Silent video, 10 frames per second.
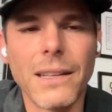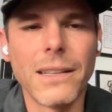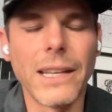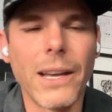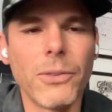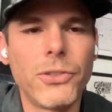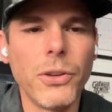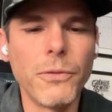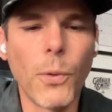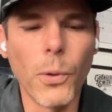Yeah, it was
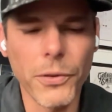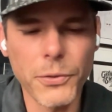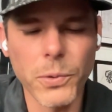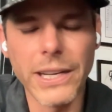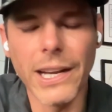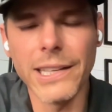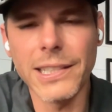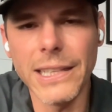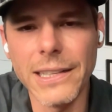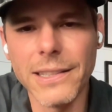June 4th,
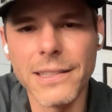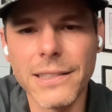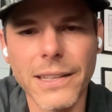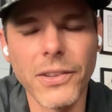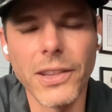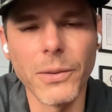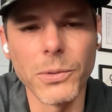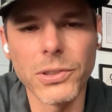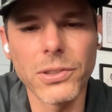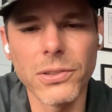2019. Everything
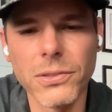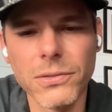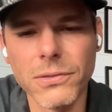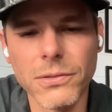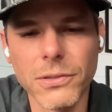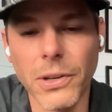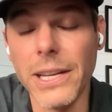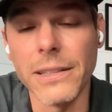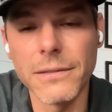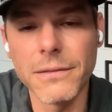was
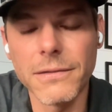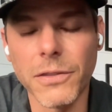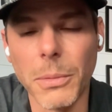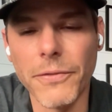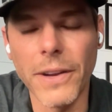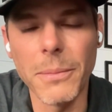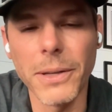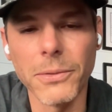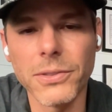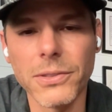great for my
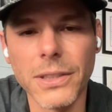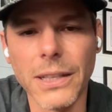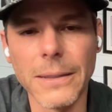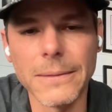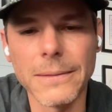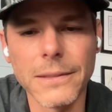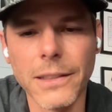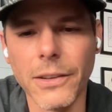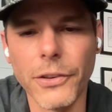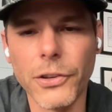family. I was,
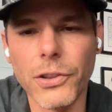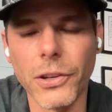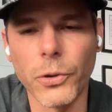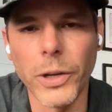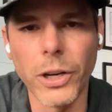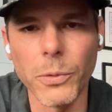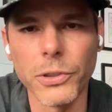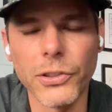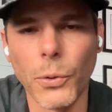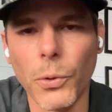the career
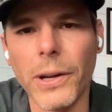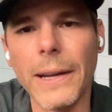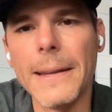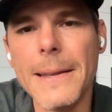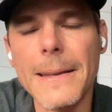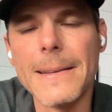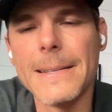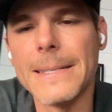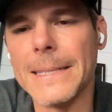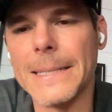was soaring.
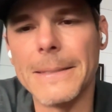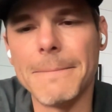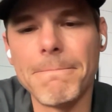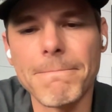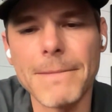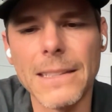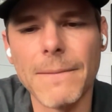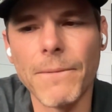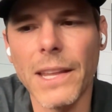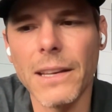
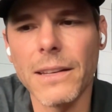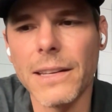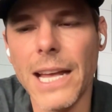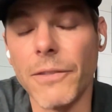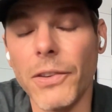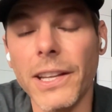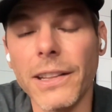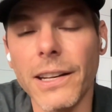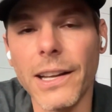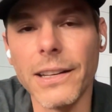It had
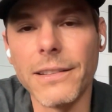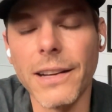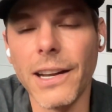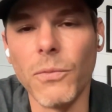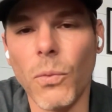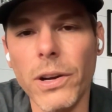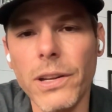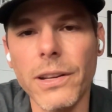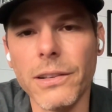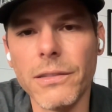everything that I'd
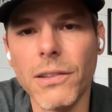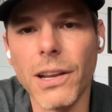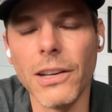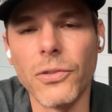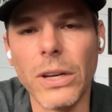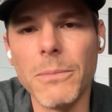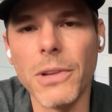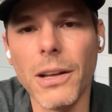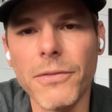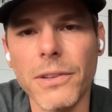wanted and
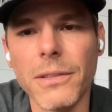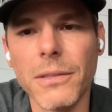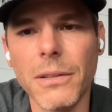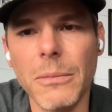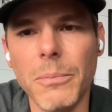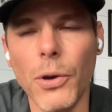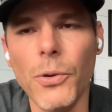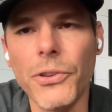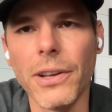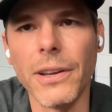dreamed of and
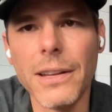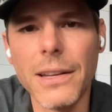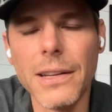built, and